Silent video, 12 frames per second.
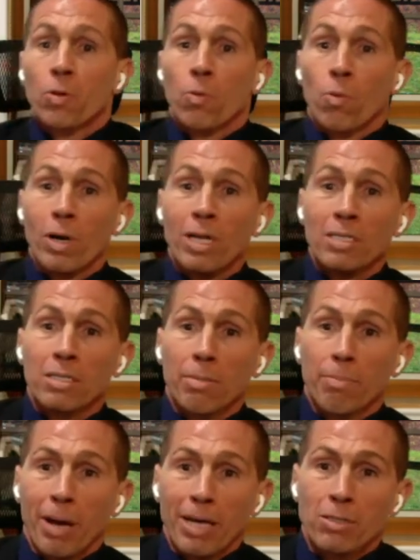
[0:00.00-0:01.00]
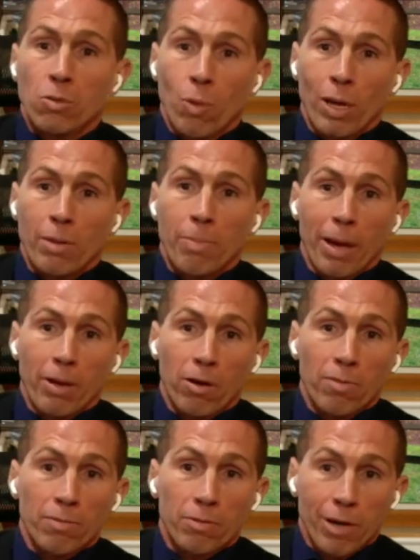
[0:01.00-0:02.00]
what is the best way to pay
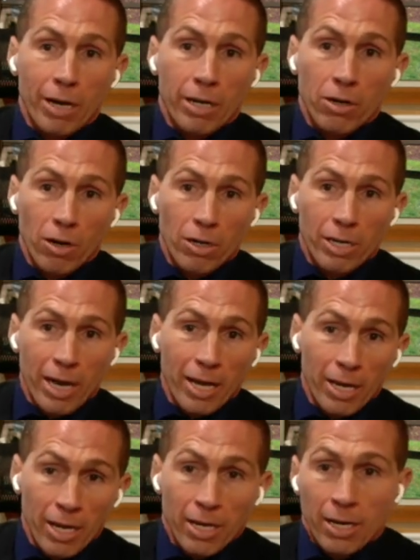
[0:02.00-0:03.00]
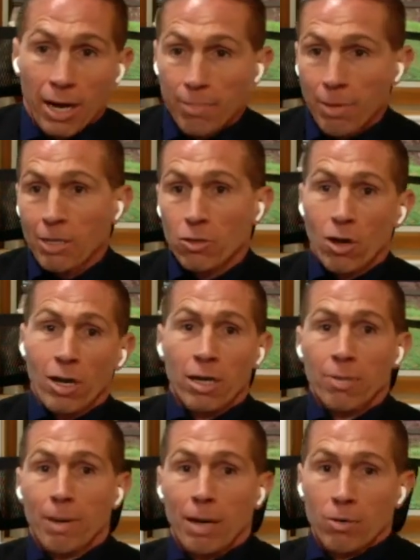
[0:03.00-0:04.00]
off credit card debt? And I'm not talking
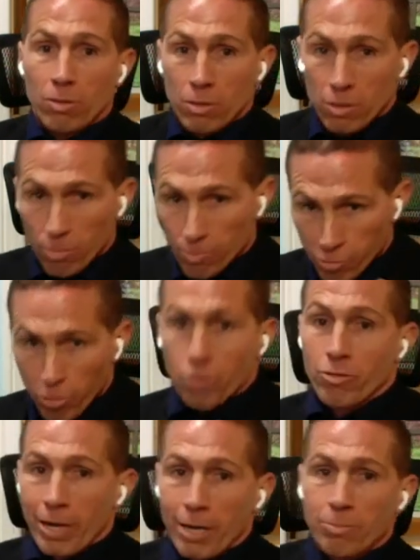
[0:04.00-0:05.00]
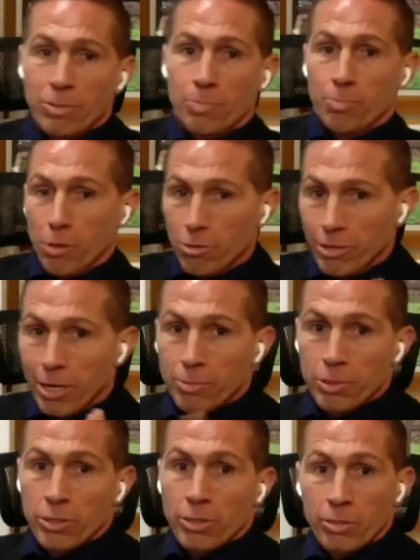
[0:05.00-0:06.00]
about programs. Programs
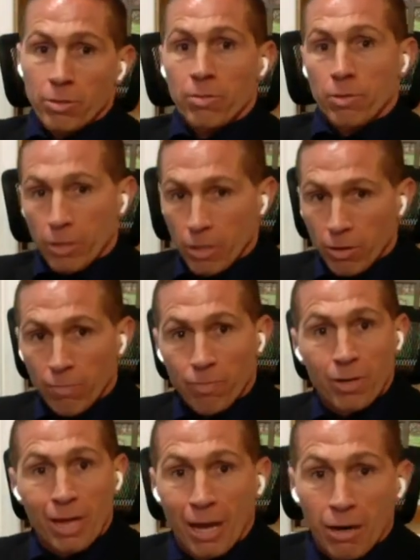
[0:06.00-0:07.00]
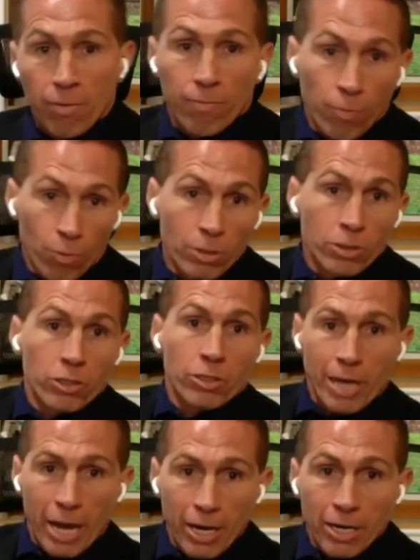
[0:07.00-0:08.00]
are, if you can't afford your
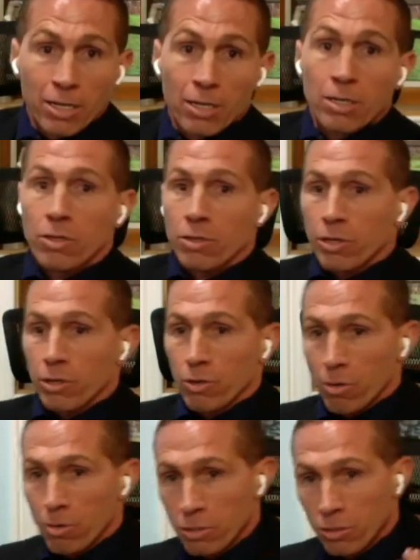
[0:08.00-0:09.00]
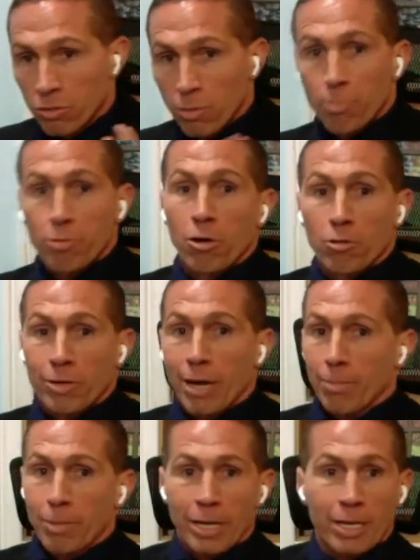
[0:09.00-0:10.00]
debt, you can always use a
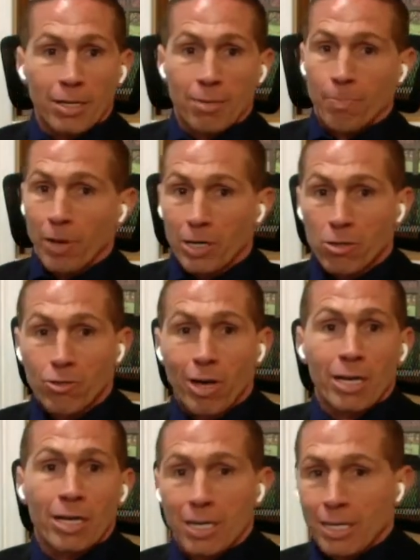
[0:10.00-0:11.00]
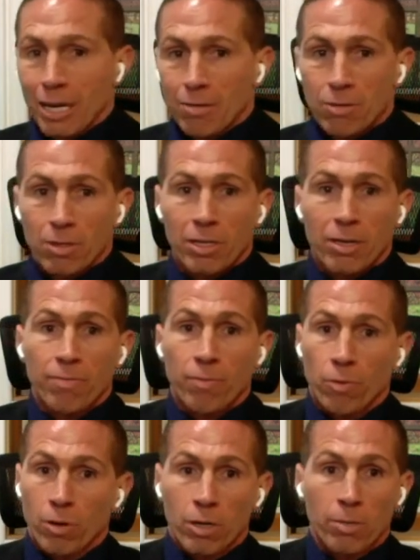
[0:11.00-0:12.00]
program like Accredited Debt Relief
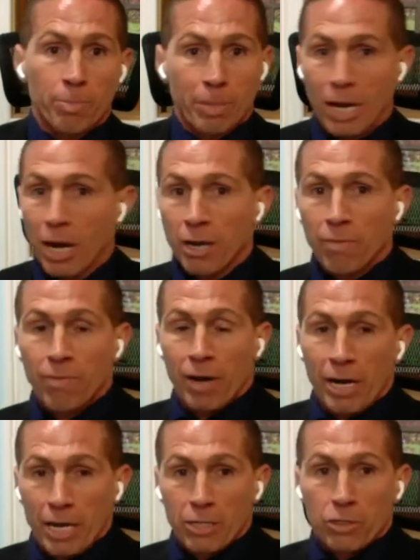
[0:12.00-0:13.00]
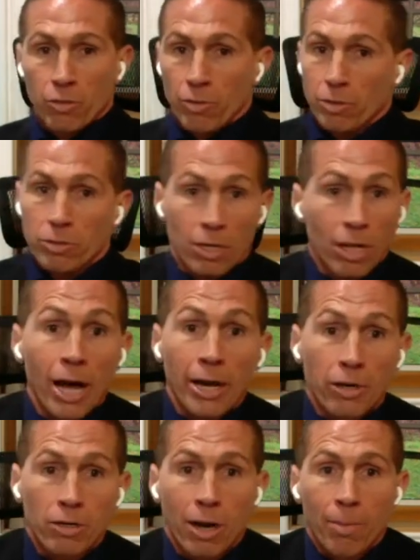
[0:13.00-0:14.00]
or Beyond Financial. There's a lot of
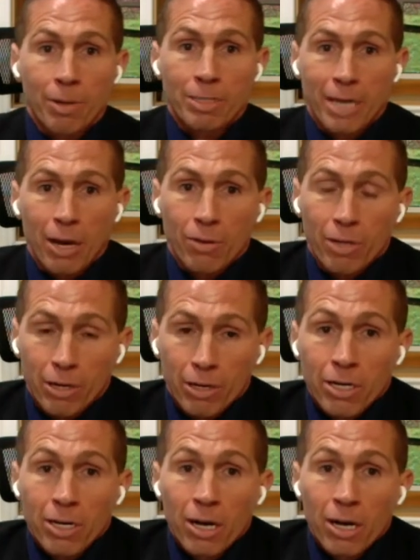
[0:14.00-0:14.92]
good companies out there